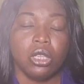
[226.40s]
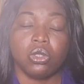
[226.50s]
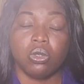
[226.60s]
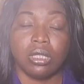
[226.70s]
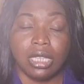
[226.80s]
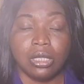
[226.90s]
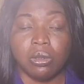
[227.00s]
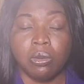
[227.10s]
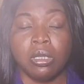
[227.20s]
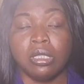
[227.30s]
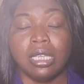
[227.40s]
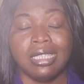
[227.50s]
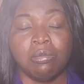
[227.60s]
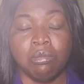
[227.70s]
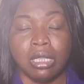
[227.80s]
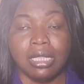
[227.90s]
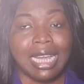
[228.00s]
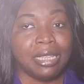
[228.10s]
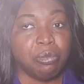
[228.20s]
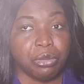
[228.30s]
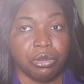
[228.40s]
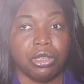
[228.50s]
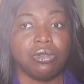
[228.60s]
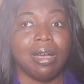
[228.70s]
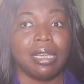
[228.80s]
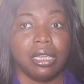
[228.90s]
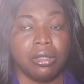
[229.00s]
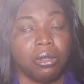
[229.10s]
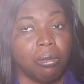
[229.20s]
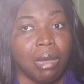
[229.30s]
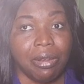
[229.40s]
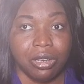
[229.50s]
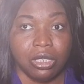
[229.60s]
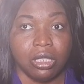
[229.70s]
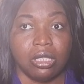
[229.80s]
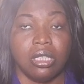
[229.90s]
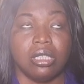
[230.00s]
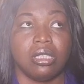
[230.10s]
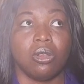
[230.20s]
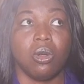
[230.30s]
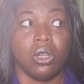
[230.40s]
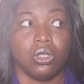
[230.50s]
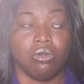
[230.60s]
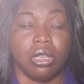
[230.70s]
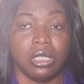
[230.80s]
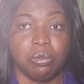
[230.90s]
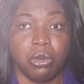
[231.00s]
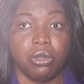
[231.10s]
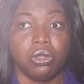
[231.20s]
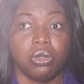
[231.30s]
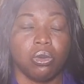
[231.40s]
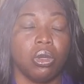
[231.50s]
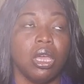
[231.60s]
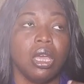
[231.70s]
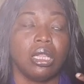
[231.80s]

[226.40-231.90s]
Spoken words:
So 31 days midnight praise for our kingdom marriages is God's response to